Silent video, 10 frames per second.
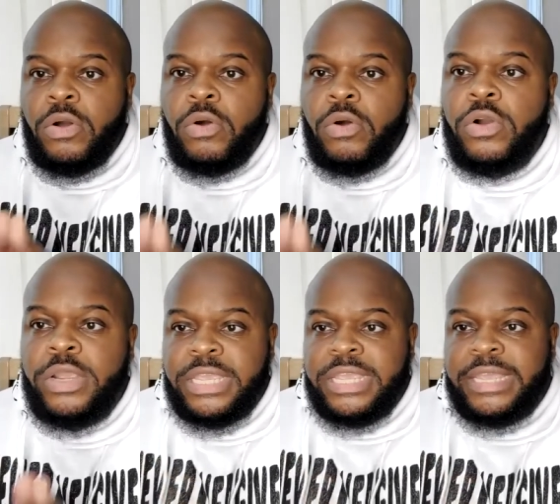or
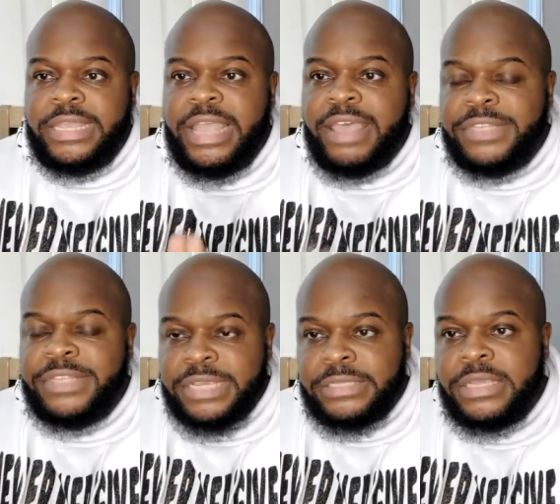hid
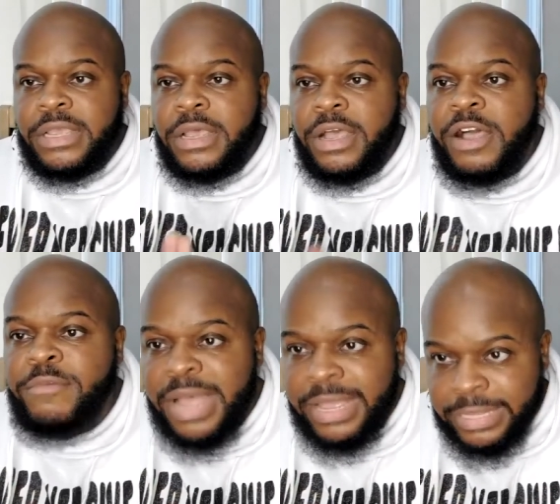evidence of
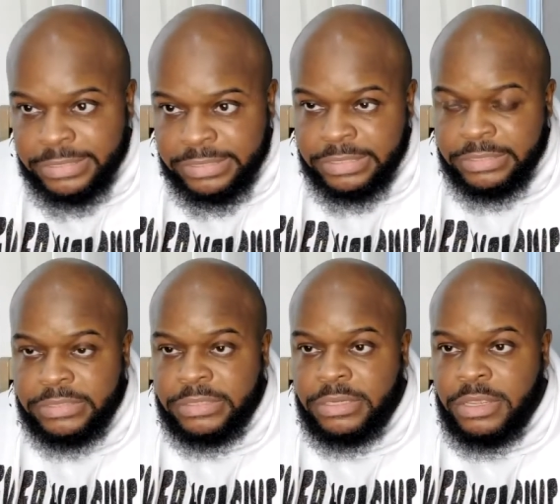my innocence,